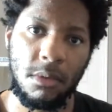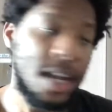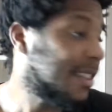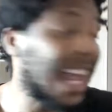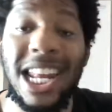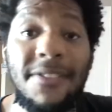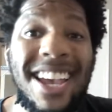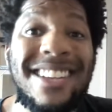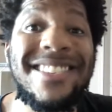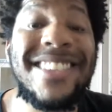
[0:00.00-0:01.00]
They ain't even
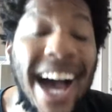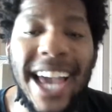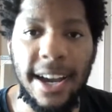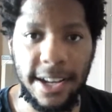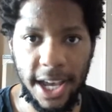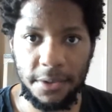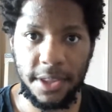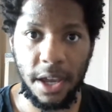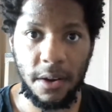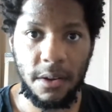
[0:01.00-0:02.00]
got Zion out
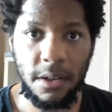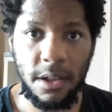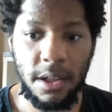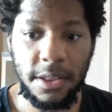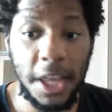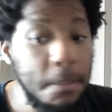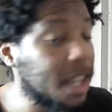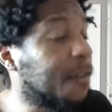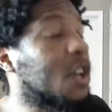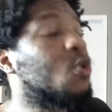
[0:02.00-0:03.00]
there. Them
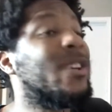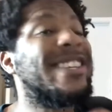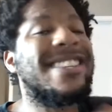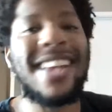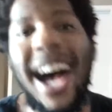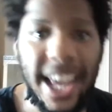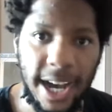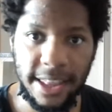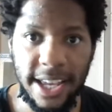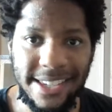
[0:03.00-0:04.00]
motherfuckers was
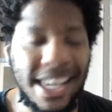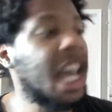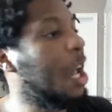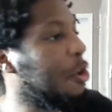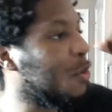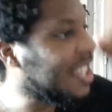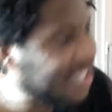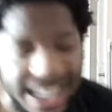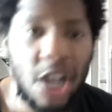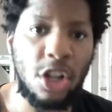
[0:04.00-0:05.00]
Zion-less, and you
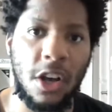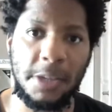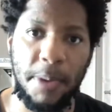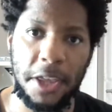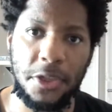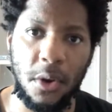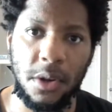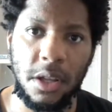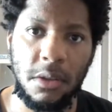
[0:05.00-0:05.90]
still lost by 30.